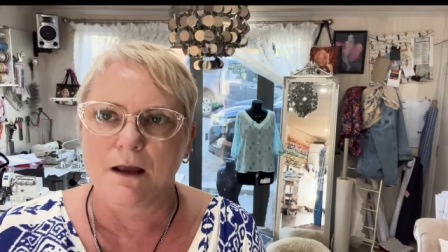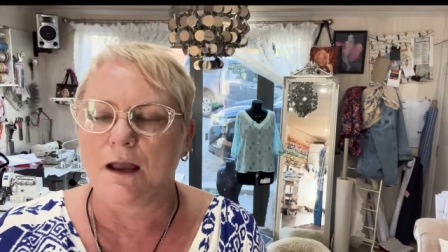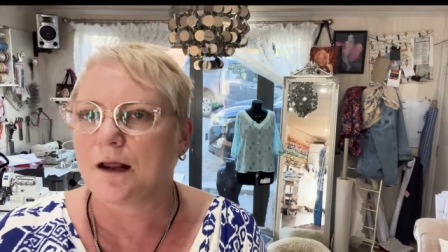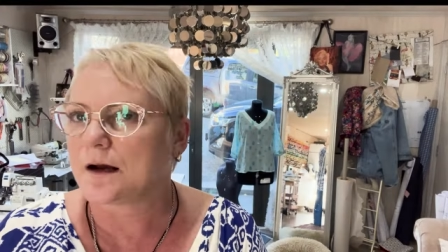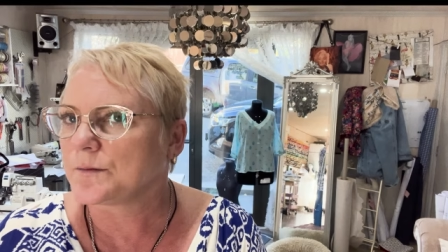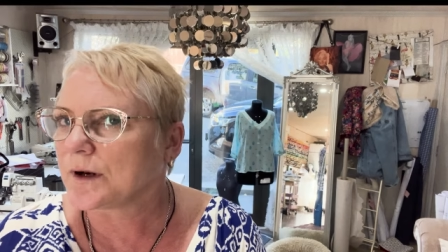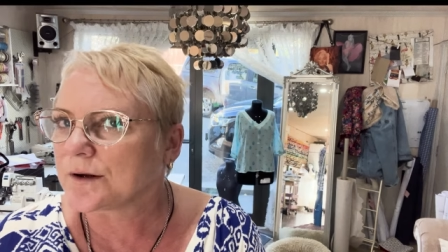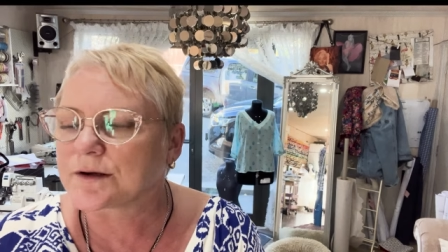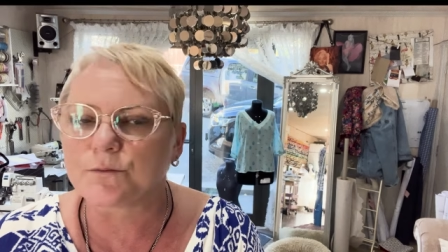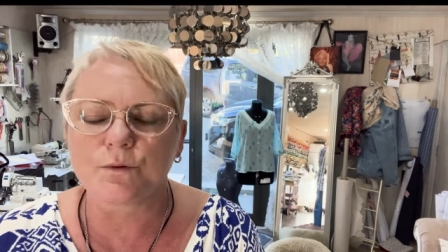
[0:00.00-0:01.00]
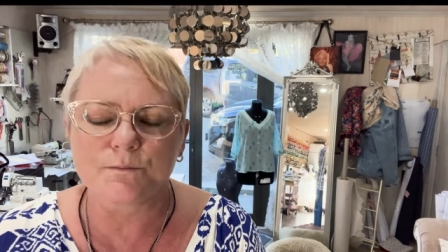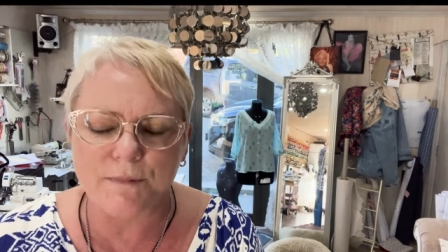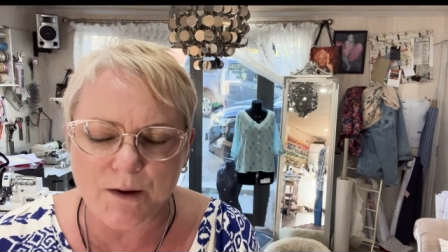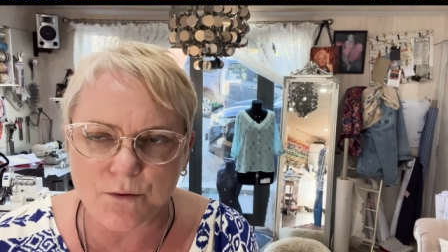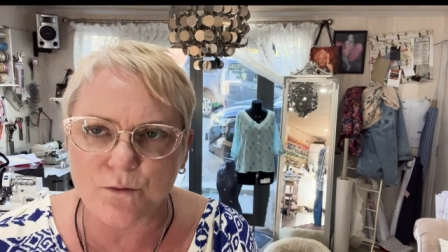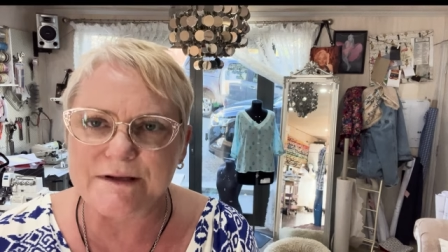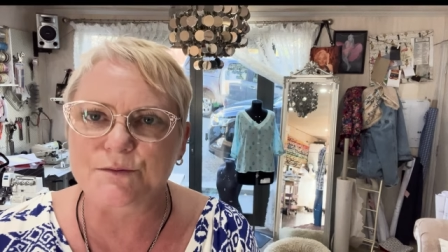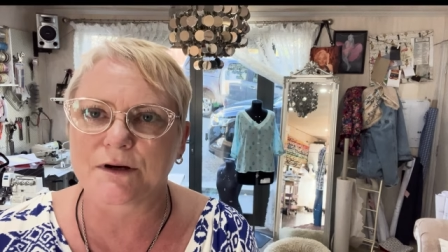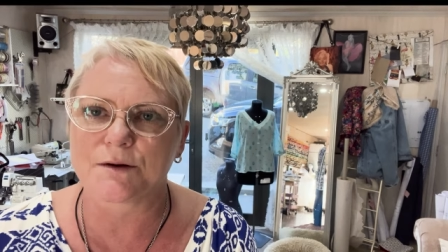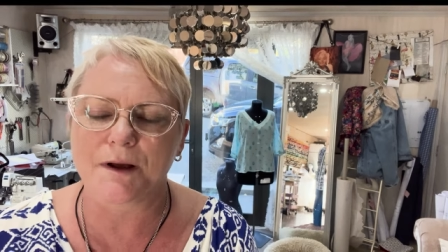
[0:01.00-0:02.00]
And I'm like, Mabel, where's
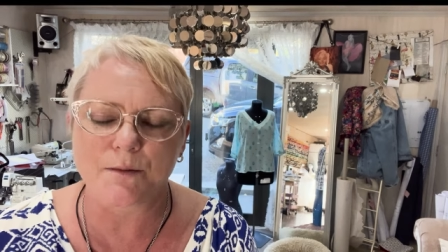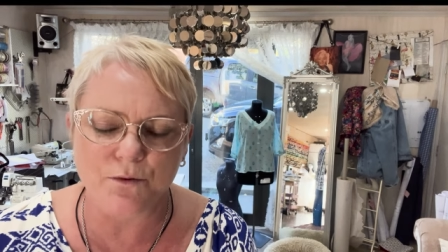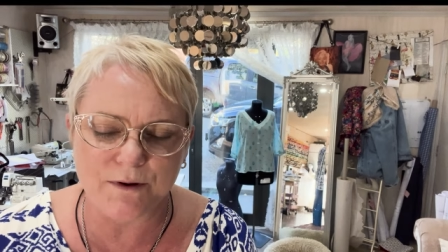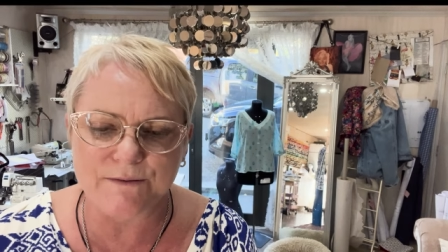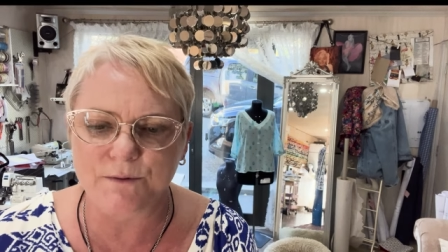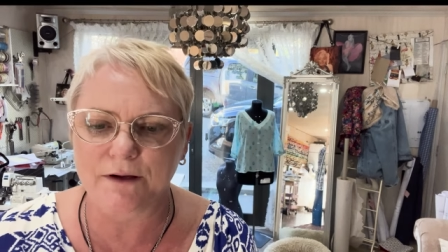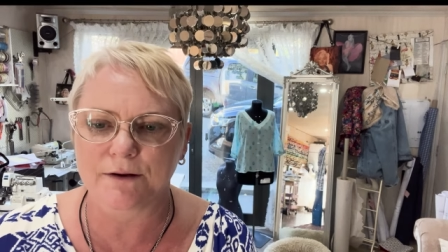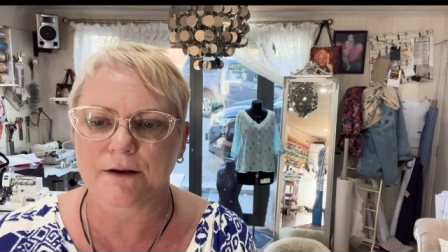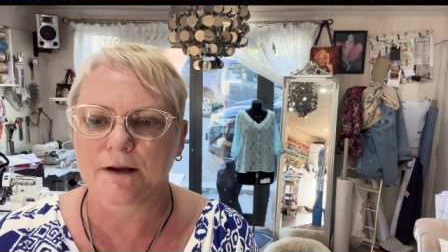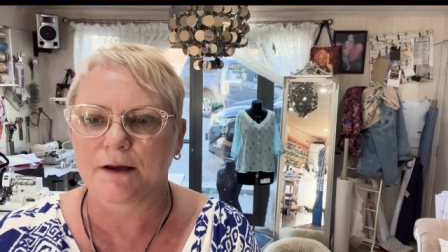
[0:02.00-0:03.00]
Willow? Mabel, where's Willow?